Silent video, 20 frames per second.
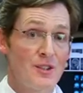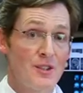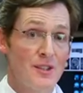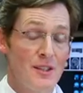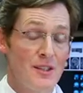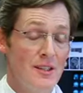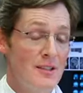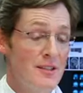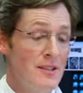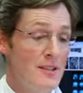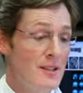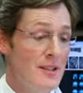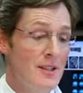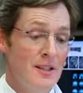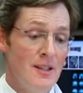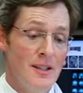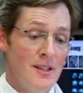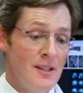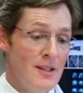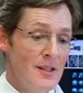She's
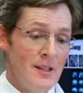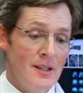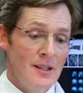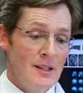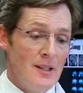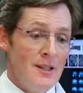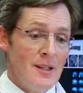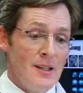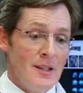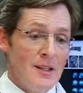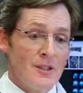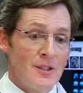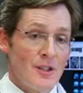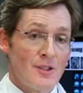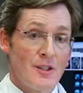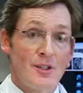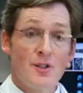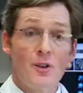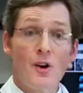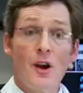
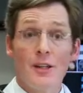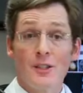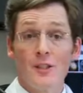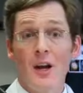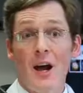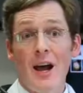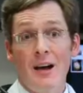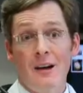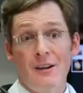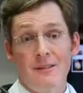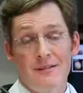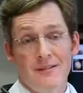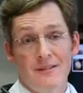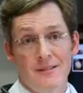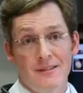a strong child.